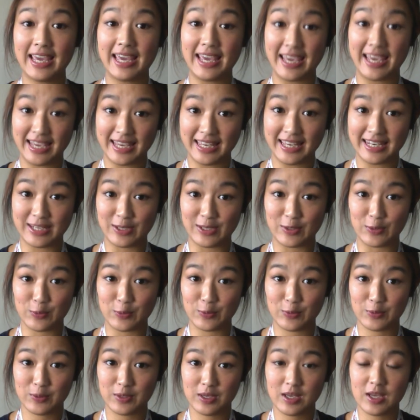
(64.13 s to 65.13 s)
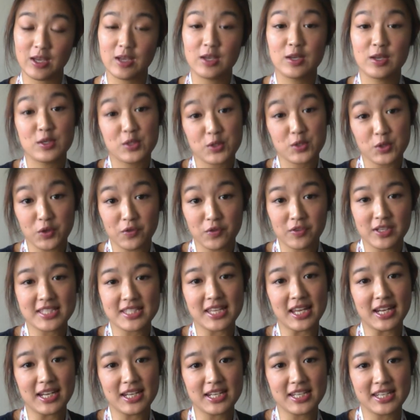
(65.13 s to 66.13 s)
Anywho, so you've
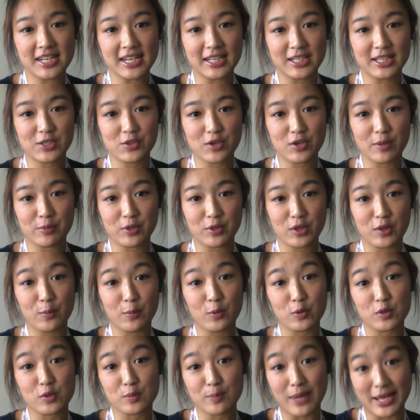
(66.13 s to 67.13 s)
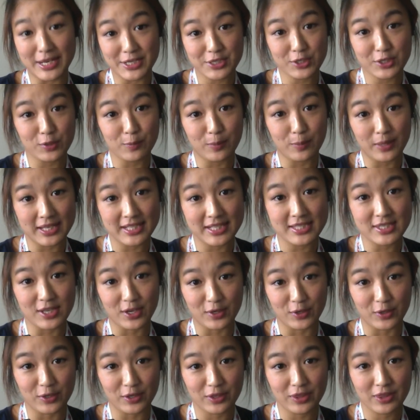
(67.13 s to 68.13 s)
decided to take a trip to the most magical place on
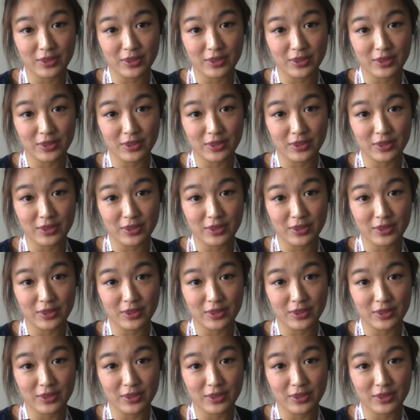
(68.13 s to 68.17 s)
Earth.